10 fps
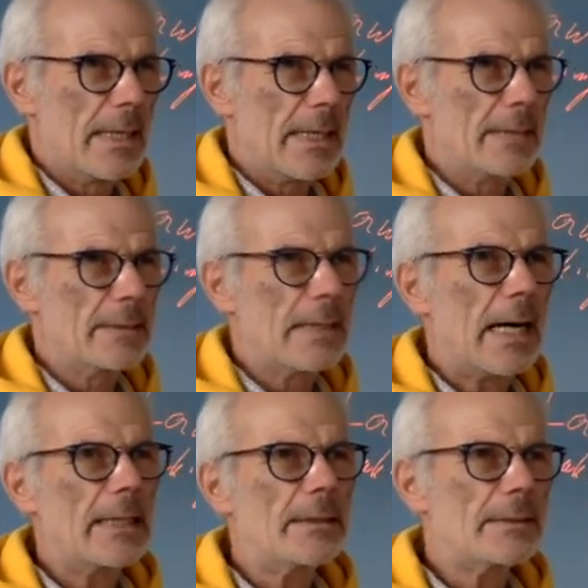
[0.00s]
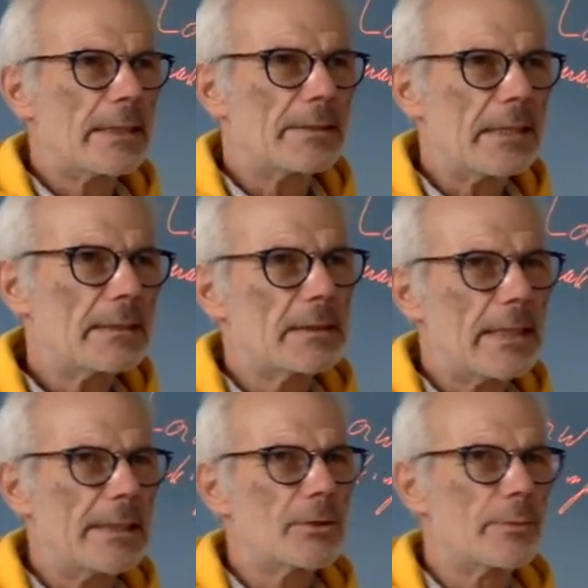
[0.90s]
And in Ireland, at that
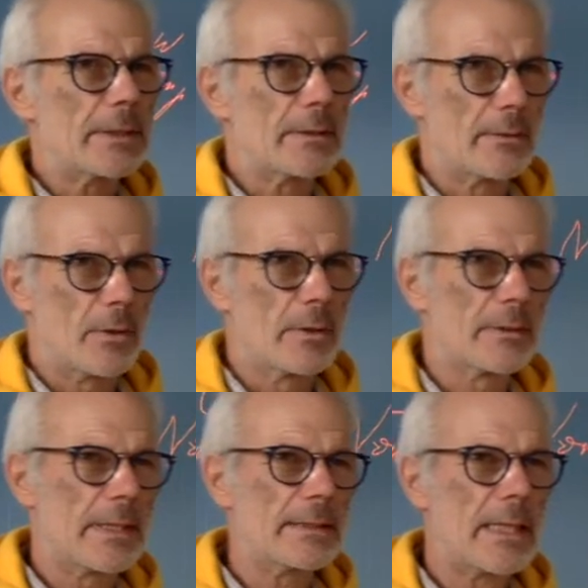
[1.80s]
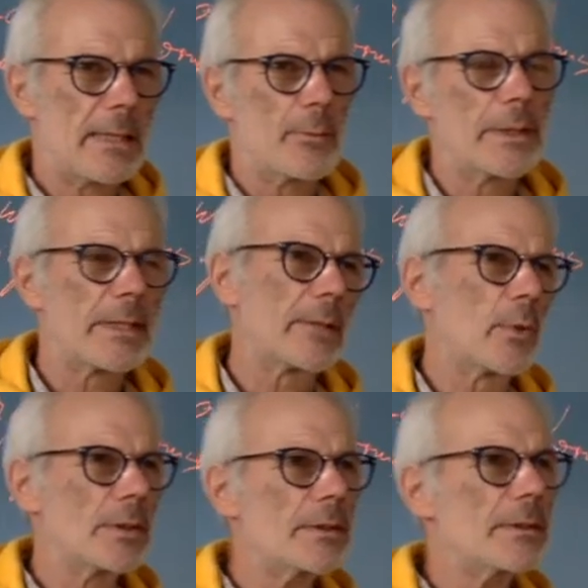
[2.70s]
stage, when at that time when they
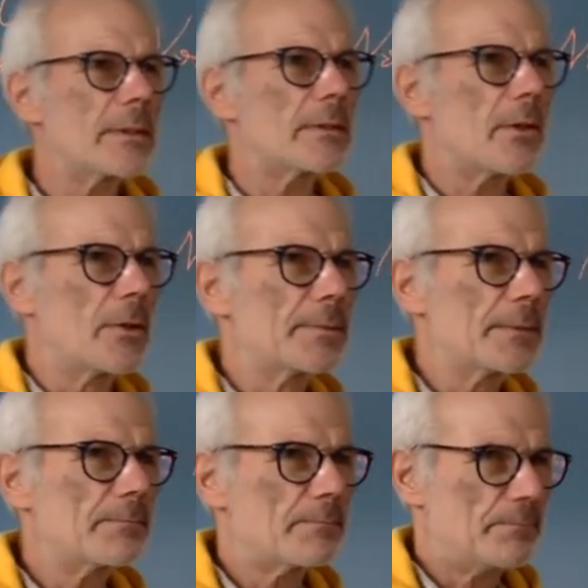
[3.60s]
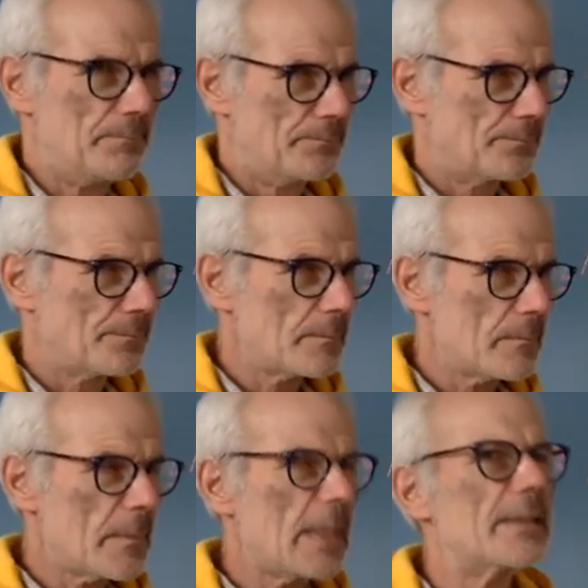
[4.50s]
wanted to open,
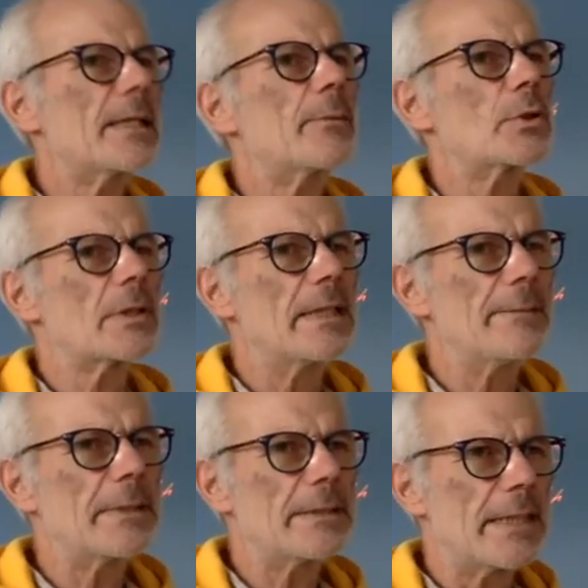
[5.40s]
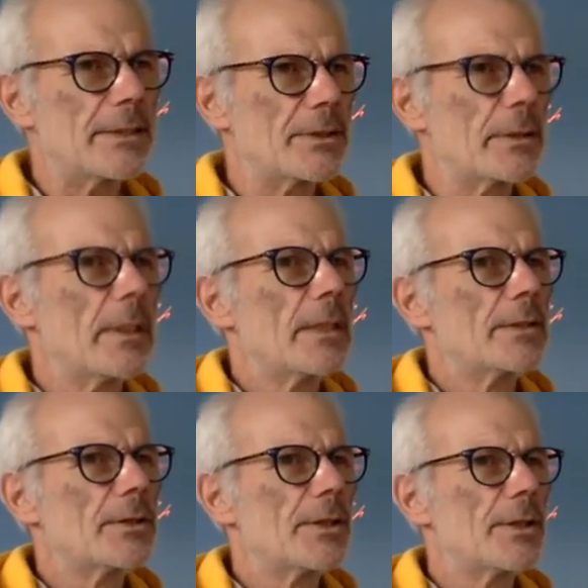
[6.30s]
there was a limitation
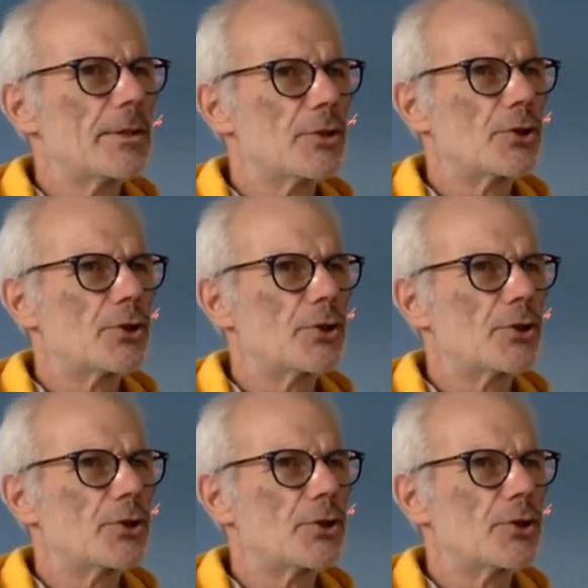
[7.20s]
to